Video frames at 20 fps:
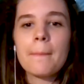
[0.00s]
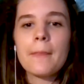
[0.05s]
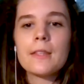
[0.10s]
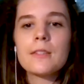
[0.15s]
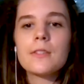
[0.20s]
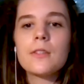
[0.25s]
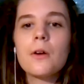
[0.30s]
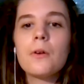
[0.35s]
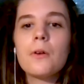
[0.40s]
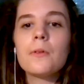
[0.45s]

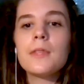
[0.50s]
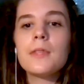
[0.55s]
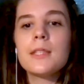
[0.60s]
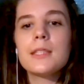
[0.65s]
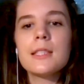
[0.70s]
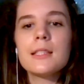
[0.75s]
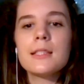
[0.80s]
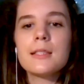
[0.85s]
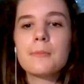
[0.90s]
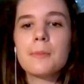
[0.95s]
So, this
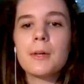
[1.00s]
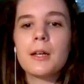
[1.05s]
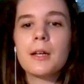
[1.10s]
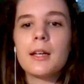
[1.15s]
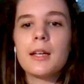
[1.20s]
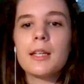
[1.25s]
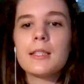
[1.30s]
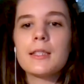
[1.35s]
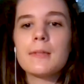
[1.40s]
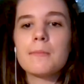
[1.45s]

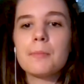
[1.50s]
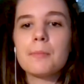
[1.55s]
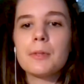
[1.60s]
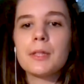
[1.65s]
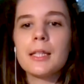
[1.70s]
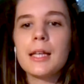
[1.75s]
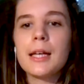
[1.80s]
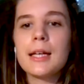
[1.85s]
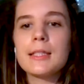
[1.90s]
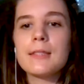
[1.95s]
experience,
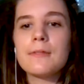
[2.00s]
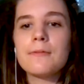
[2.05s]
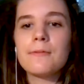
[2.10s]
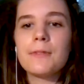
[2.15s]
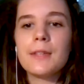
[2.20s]
plus